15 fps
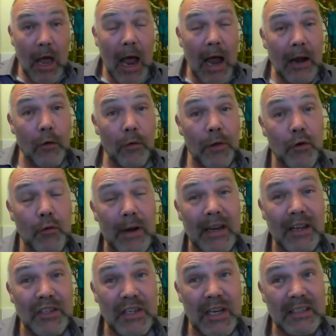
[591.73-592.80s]
and on the green
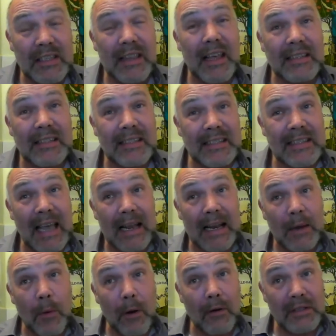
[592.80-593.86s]
agenda, that's
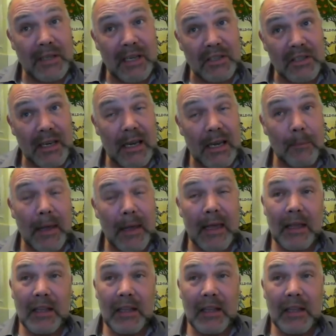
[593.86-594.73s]
exactly where it's actually going to be.